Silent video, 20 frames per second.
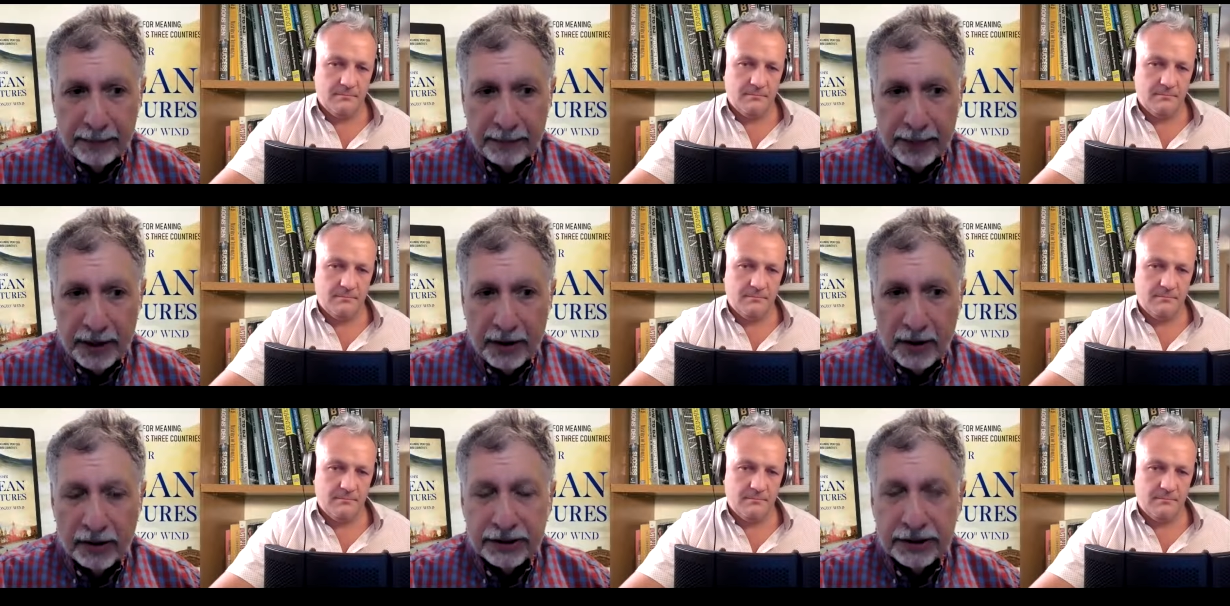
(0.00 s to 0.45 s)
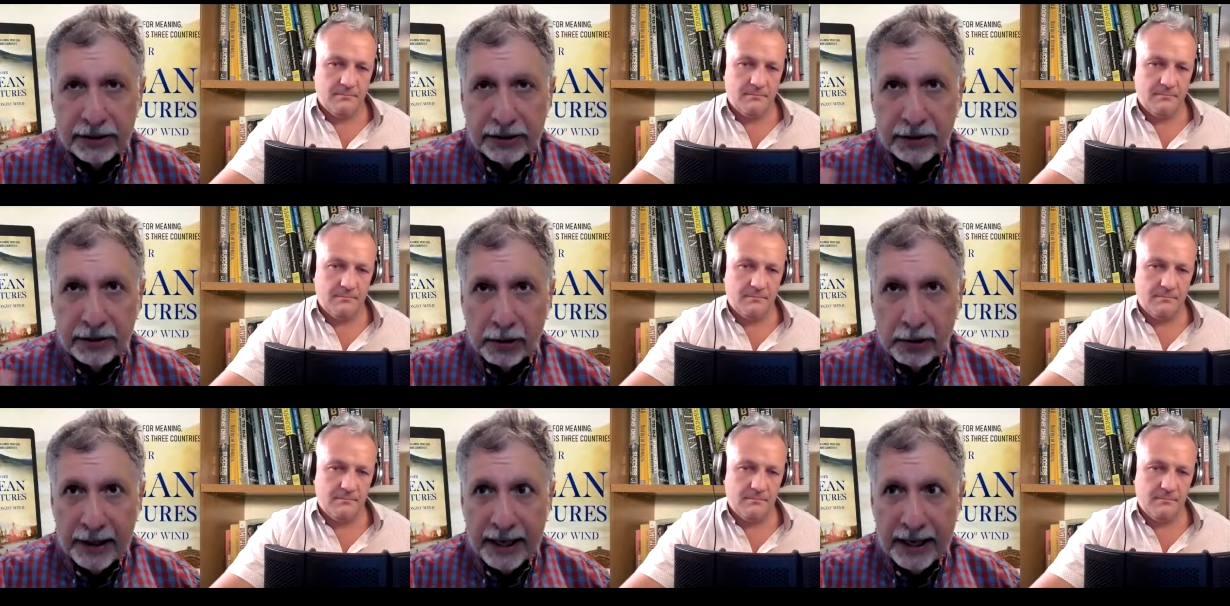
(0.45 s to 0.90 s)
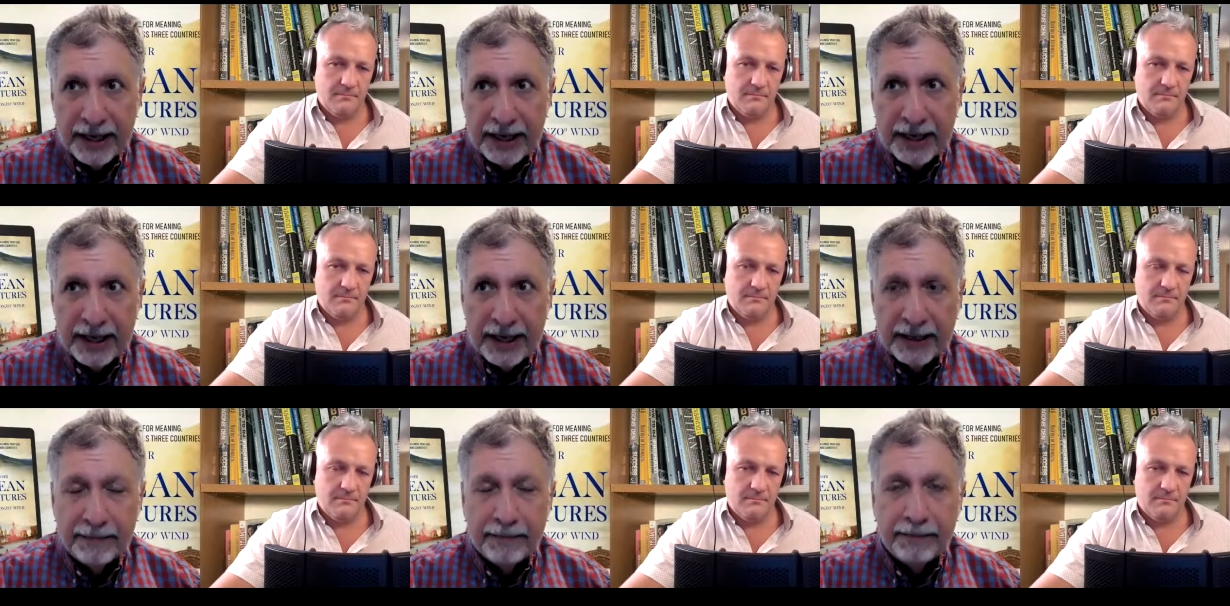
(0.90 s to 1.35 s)
Speaker 1: but also
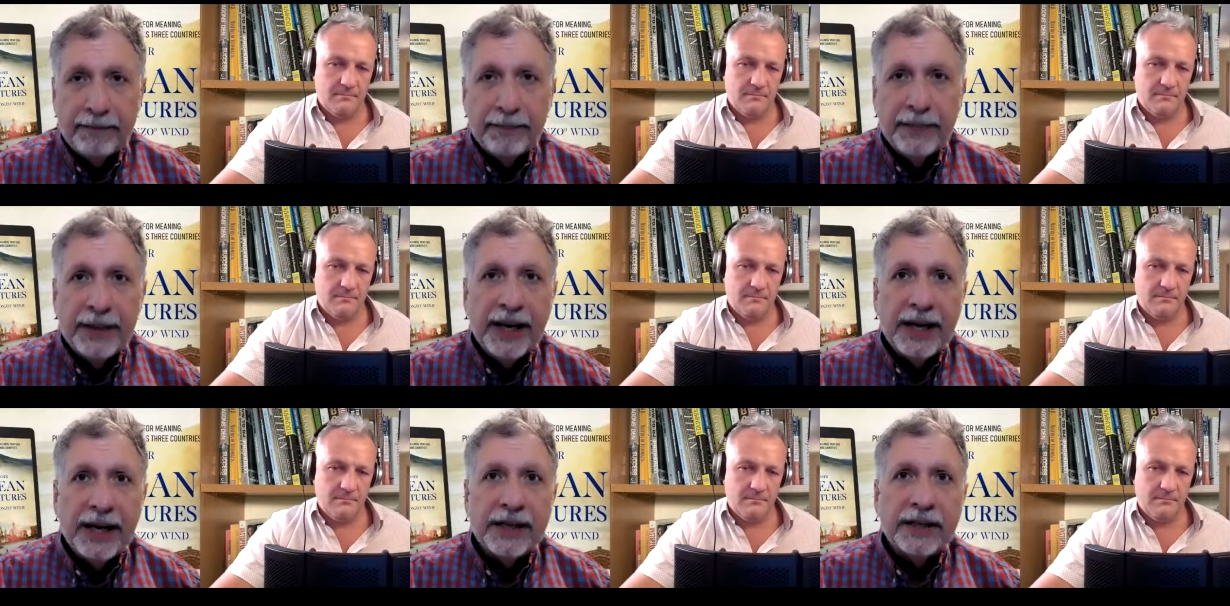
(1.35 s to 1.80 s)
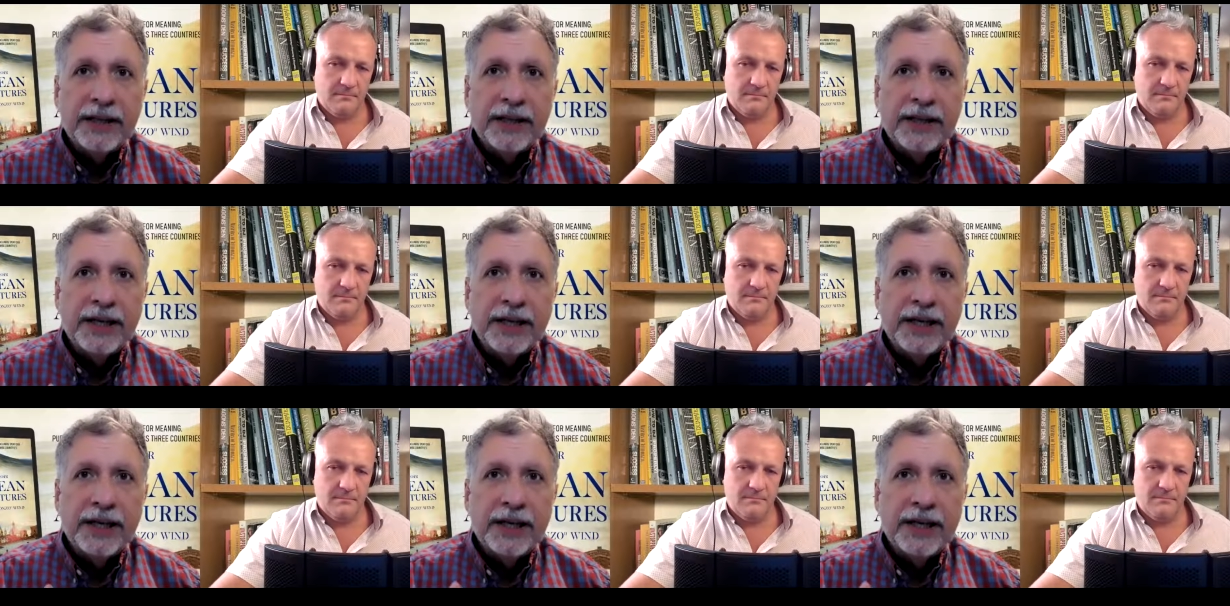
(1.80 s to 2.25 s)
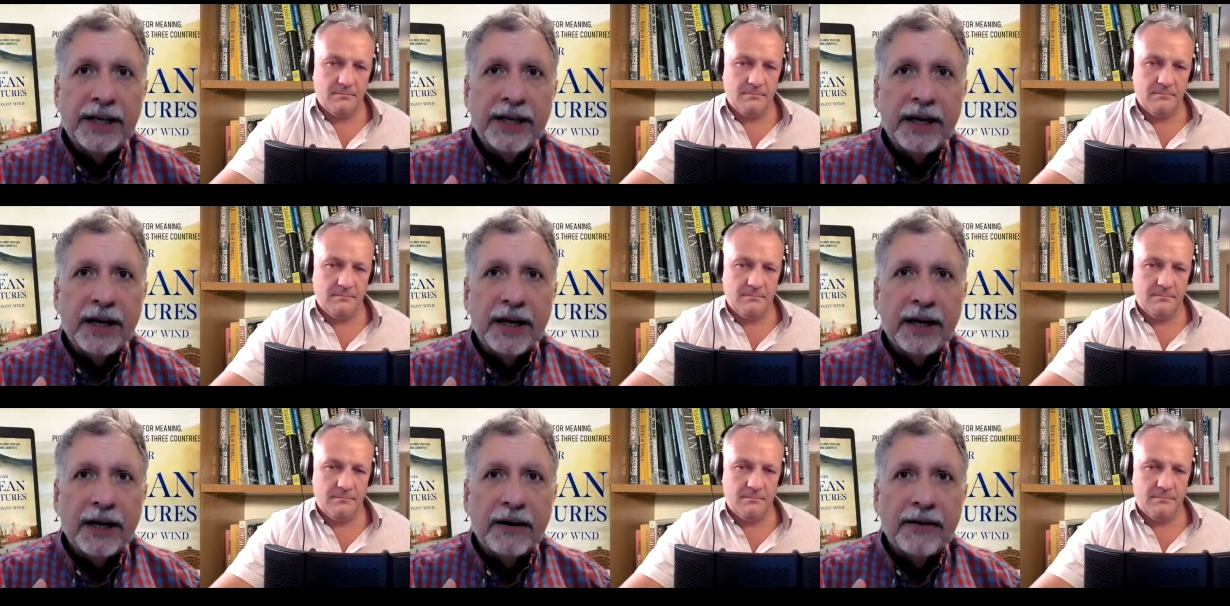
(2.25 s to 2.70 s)
creating in
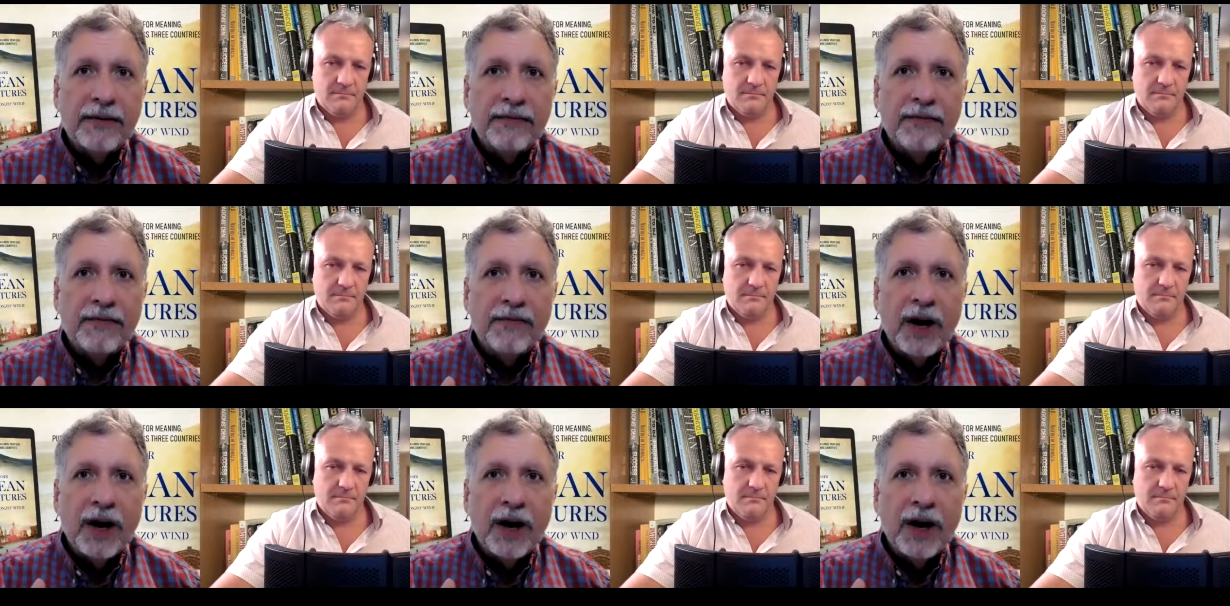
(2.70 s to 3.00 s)
the uh,